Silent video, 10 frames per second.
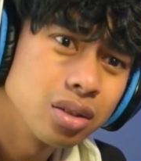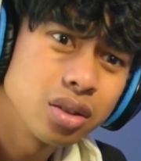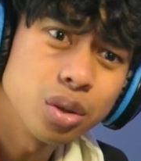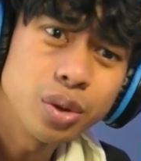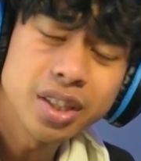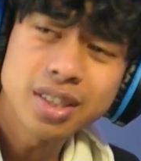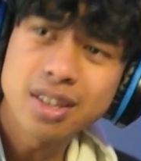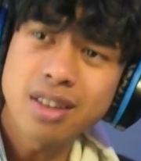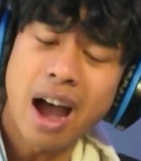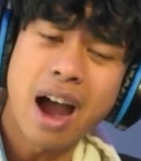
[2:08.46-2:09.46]
So this
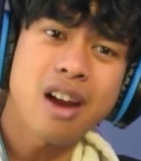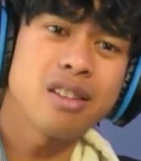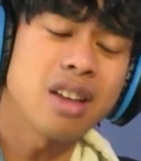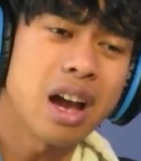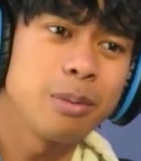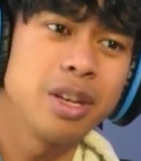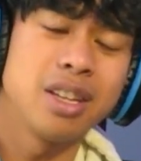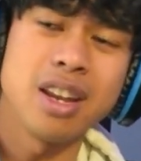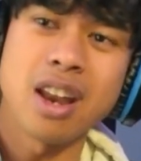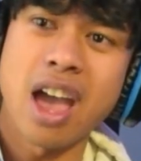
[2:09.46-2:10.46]
entire time he
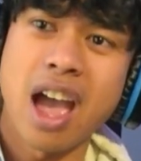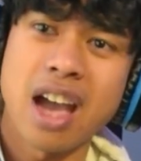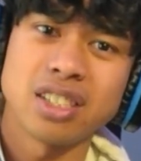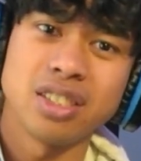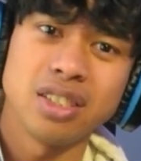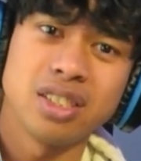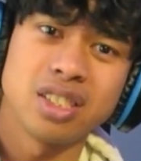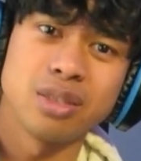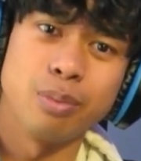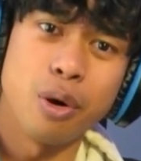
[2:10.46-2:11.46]
didn't actually
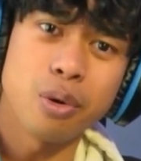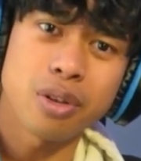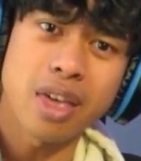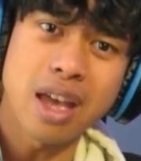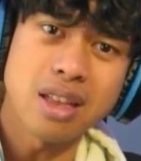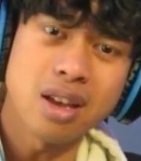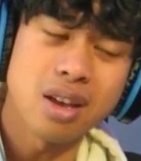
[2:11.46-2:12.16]
smoke then?